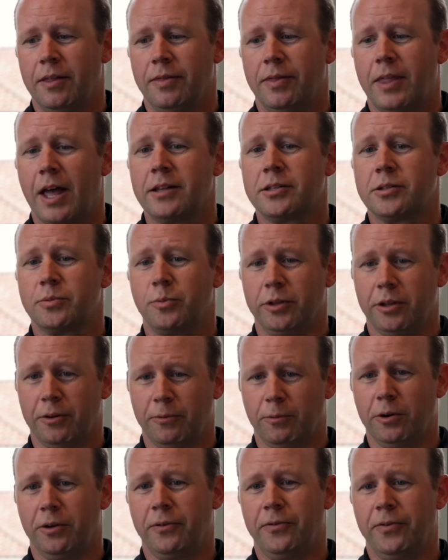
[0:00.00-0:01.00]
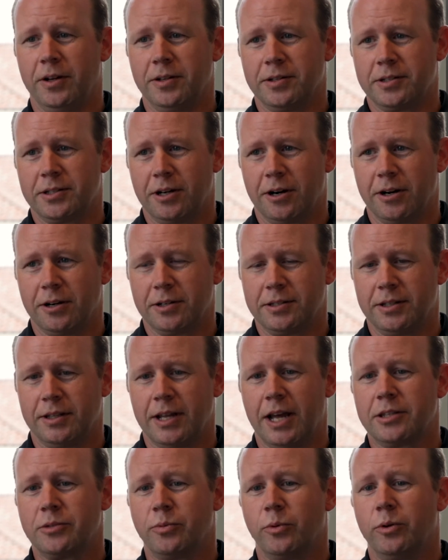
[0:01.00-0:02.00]
That's when the real fun starts, and
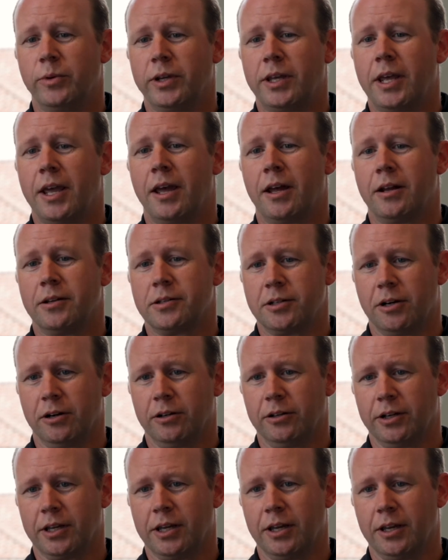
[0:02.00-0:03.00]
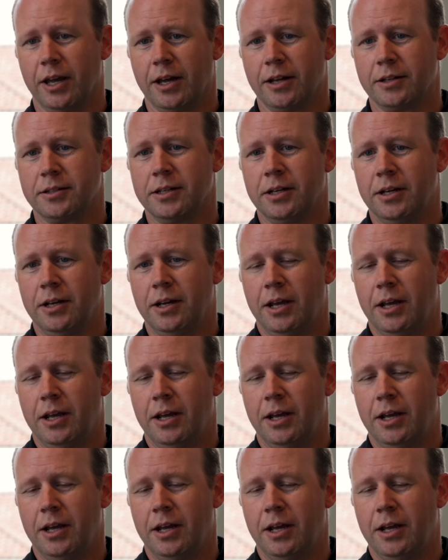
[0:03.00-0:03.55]
that's when we can start looking at